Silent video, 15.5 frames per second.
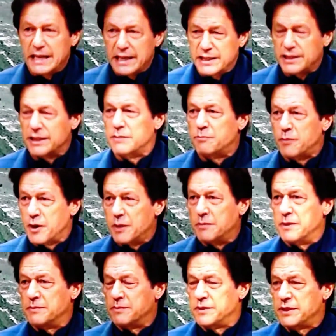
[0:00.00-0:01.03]
A woman
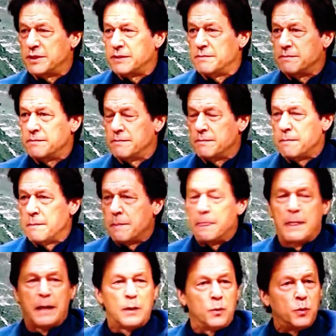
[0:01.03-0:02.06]
can take off her clothes in
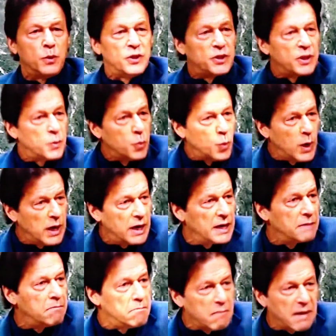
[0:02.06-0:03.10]
countries, but she can't
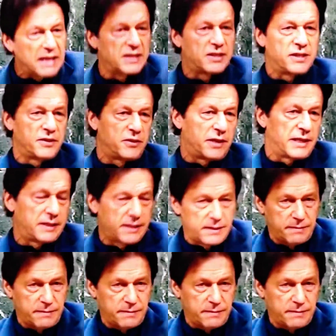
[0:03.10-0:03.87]
put on more clothes.